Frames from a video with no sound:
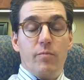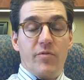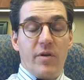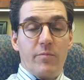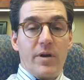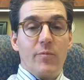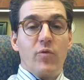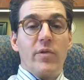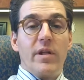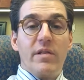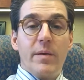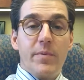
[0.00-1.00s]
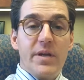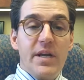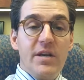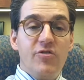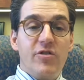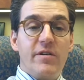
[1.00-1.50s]
sometimes with a lip
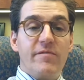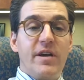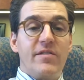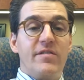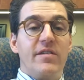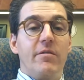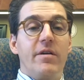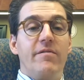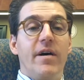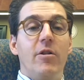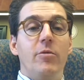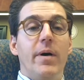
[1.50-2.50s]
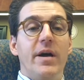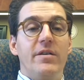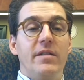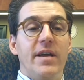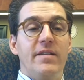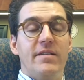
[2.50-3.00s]
adhesion if necessary, followed by
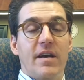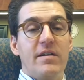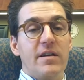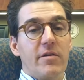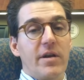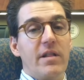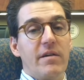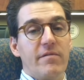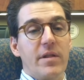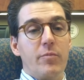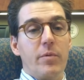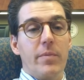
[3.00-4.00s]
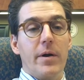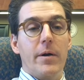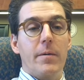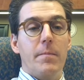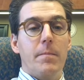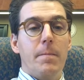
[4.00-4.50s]
delayed secondary cleft lip
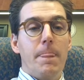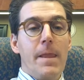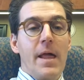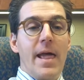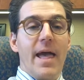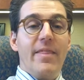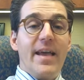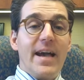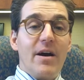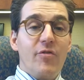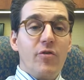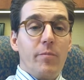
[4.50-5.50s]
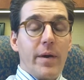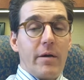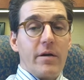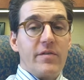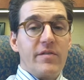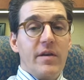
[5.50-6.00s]
repair. And they counsel
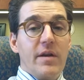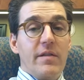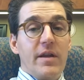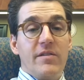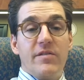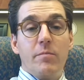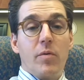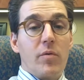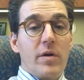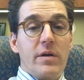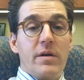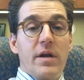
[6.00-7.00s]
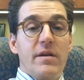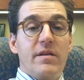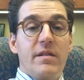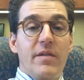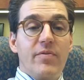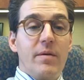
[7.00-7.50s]
parents that it's important
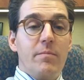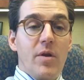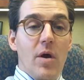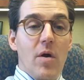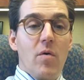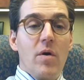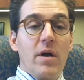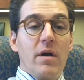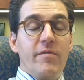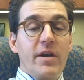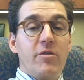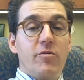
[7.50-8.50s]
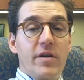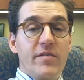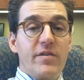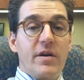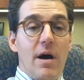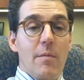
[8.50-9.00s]
to let them know of
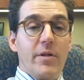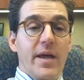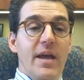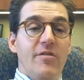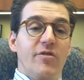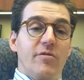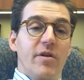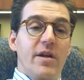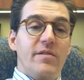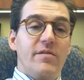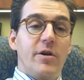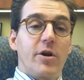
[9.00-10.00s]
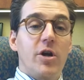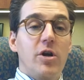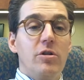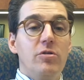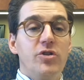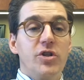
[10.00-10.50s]
increased complication rates. Their
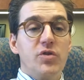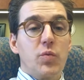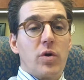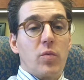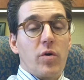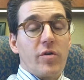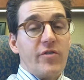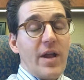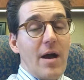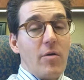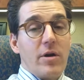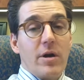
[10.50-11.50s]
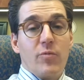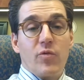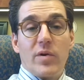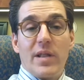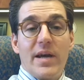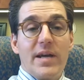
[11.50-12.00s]
conclusions were worst
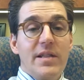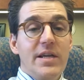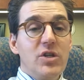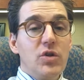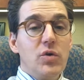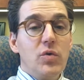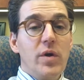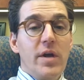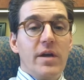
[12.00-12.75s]
outcomes were likely due